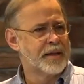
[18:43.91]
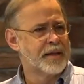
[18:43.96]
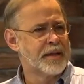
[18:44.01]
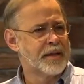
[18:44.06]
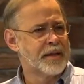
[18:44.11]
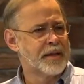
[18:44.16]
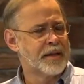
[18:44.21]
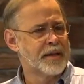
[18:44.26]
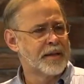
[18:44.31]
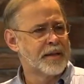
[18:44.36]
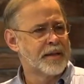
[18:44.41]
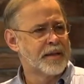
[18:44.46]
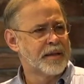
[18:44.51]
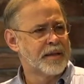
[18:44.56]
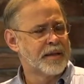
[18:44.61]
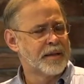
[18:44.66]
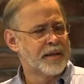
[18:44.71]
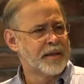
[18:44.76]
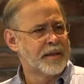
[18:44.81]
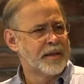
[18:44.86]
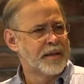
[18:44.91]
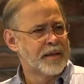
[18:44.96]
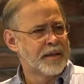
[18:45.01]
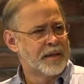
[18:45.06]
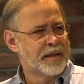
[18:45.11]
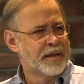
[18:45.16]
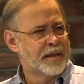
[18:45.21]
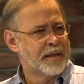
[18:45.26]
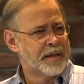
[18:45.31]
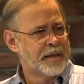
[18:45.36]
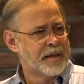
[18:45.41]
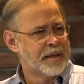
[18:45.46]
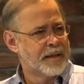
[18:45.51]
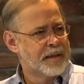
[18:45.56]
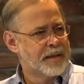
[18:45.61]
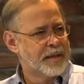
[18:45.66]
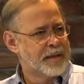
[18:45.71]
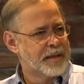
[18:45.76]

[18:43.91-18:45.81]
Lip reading: (silence)